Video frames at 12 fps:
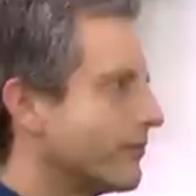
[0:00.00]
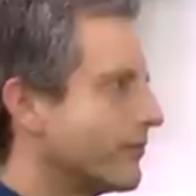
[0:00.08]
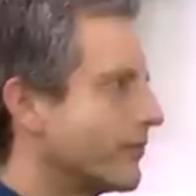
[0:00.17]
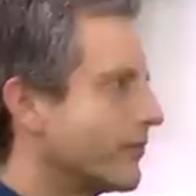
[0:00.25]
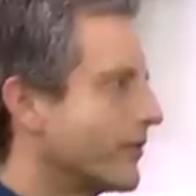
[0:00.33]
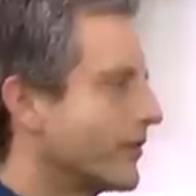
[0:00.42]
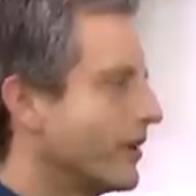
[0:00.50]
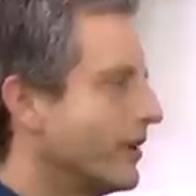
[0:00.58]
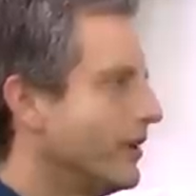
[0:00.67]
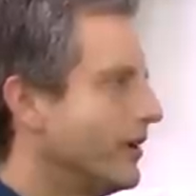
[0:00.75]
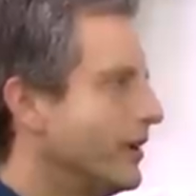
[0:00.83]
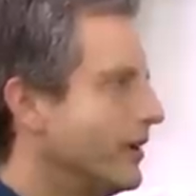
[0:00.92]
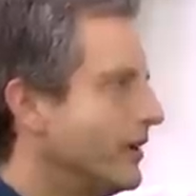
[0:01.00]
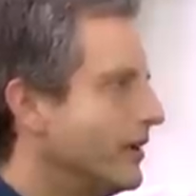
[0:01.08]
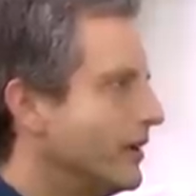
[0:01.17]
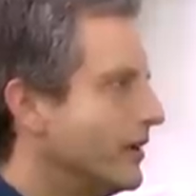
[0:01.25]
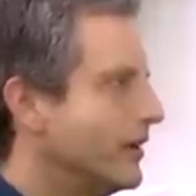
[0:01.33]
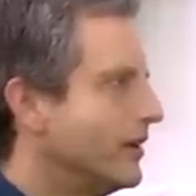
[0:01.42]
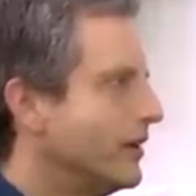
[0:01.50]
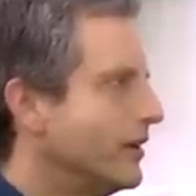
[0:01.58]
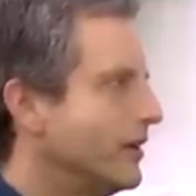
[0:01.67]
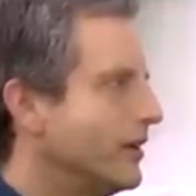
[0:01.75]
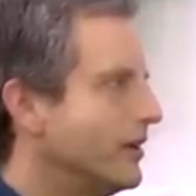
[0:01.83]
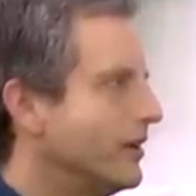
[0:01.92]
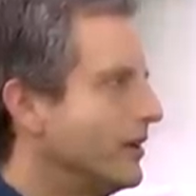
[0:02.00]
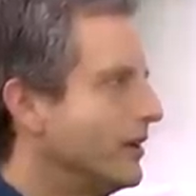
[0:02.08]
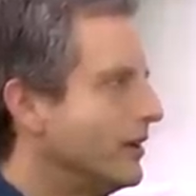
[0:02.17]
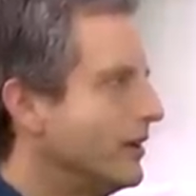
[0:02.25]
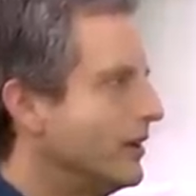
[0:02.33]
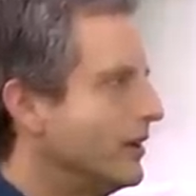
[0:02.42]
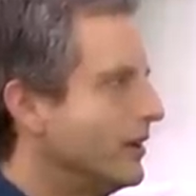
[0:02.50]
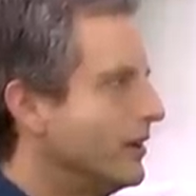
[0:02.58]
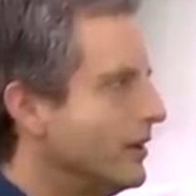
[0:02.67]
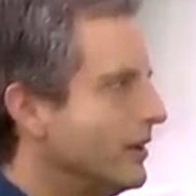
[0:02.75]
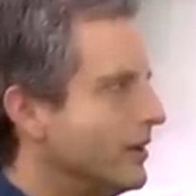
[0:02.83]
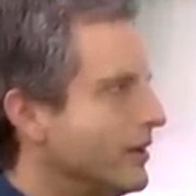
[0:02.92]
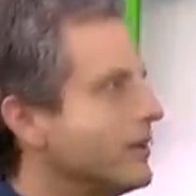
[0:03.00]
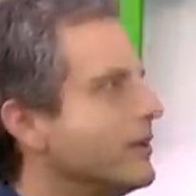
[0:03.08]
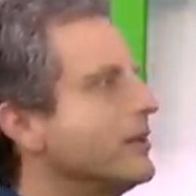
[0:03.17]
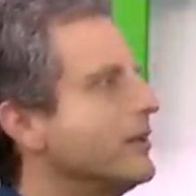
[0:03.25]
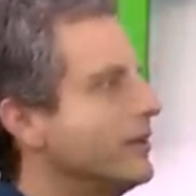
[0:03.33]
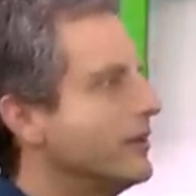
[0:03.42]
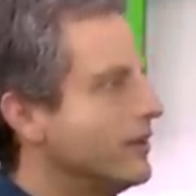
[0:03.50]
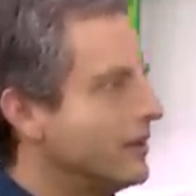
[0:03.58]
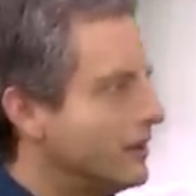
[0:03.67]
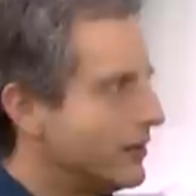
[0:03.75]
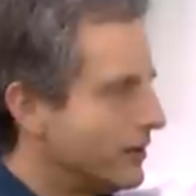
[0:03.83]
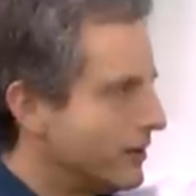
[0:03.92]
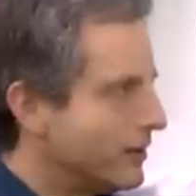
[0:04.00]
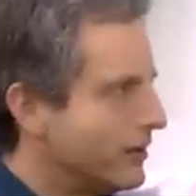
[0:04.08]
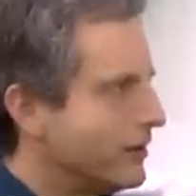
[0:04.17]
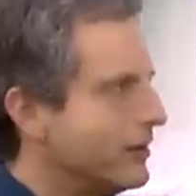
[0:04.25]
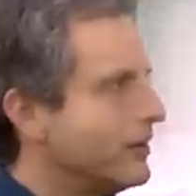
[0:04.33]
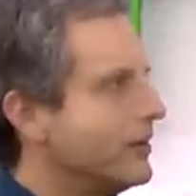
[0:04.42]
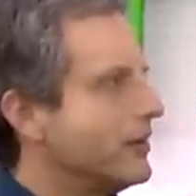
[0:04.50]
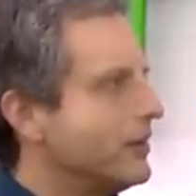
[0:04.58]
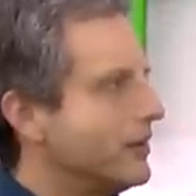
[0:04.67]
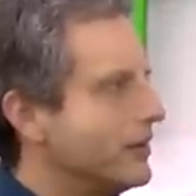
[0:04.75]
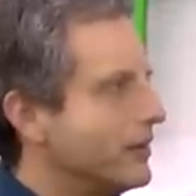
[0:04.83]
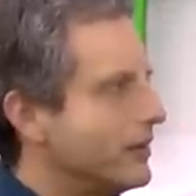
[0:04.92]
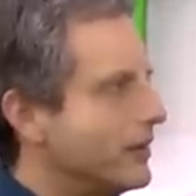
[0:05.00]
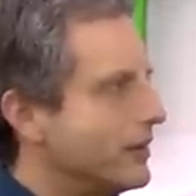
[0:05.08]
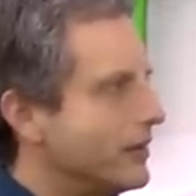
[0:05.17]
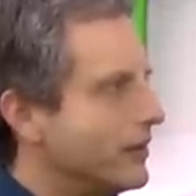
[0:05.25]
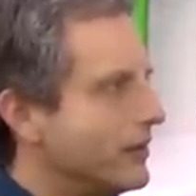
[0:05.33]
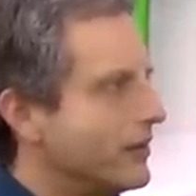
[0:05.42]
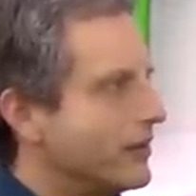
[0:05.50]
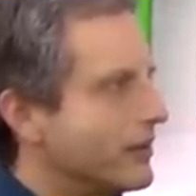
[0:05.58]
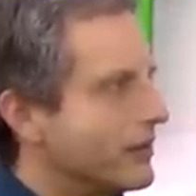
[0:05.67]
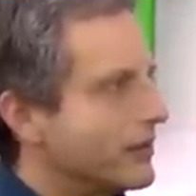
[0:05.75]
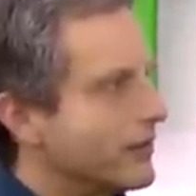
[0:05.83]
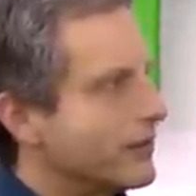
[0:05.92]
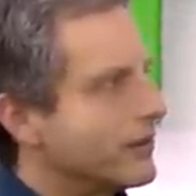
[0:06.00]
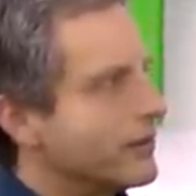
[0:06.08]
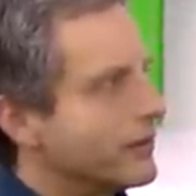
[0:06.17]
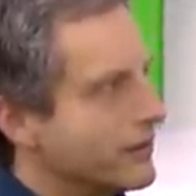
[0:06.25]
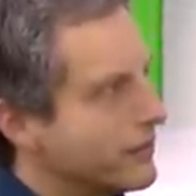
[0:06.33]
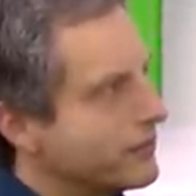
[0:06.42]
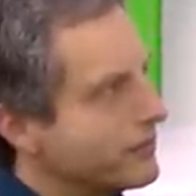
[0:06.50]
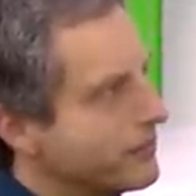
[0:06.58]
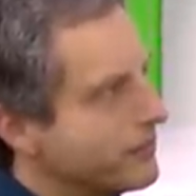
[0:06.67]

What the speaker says: The person shown says nothing.